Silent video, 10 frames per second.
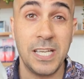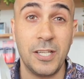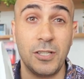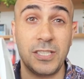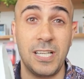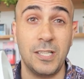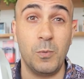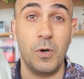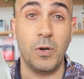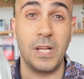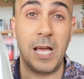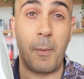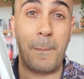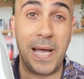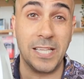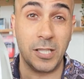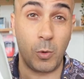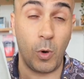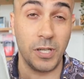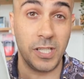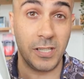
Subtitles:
You're not telling the world how bad the quality